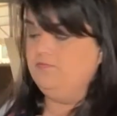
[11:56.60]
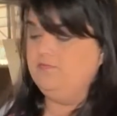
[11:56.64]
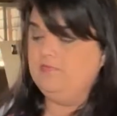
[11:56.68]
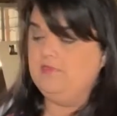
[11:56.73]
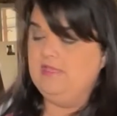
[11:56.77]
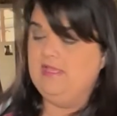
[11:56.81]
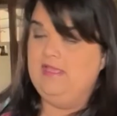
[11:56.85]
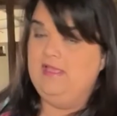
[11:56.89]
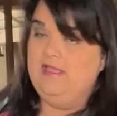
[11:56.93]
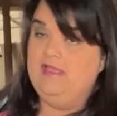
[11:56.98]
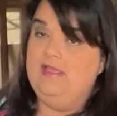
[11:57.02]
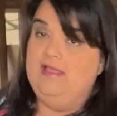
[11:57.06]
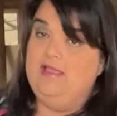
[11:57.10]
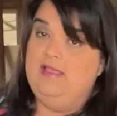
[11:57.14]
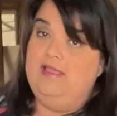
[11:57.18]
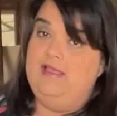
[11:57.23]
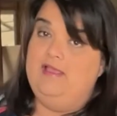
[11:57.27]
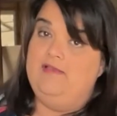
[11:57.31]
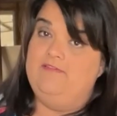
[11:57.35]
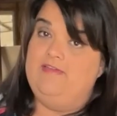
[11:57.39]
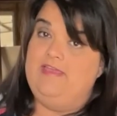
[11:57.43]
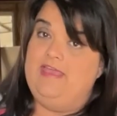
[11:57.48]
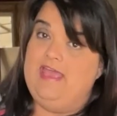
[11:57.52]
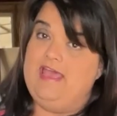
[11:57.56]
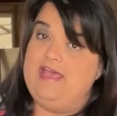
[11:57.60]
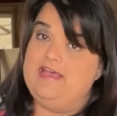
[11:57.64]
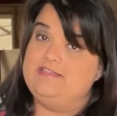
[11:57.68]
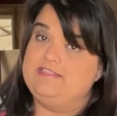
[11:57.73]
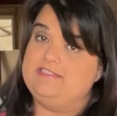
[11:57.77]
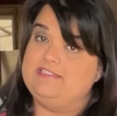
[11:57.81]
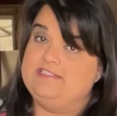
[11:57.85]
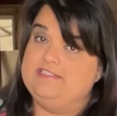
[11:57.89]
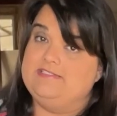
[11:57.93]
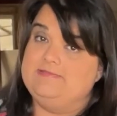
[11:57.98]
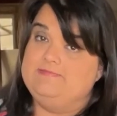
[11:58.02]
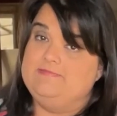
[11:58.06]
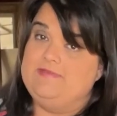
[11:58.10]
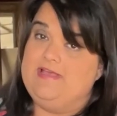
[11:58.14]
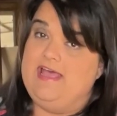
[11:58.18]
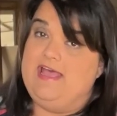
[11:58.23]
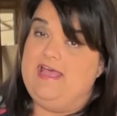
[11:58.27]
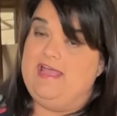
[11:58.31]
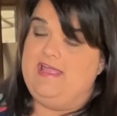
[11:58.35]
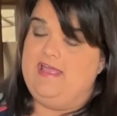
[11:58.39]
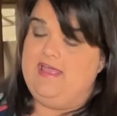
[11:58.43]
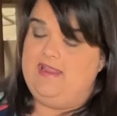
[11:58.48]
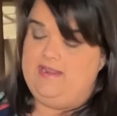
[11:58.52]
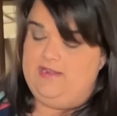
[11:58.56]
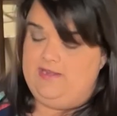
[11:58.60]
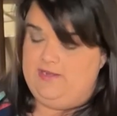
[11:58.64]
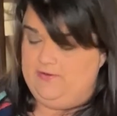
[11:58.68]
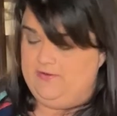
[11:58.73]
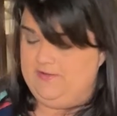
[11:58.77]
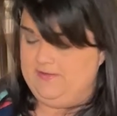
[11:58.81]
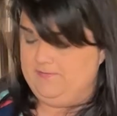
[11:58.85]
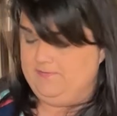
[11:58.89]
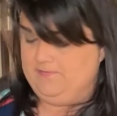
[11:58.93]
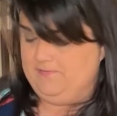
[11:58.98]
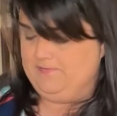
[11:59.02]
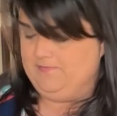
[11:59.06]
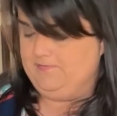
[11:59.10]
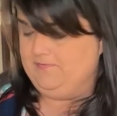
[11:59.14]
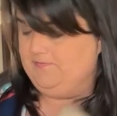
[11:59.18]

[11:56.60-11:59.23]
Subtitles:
if he asks, I gotta do it.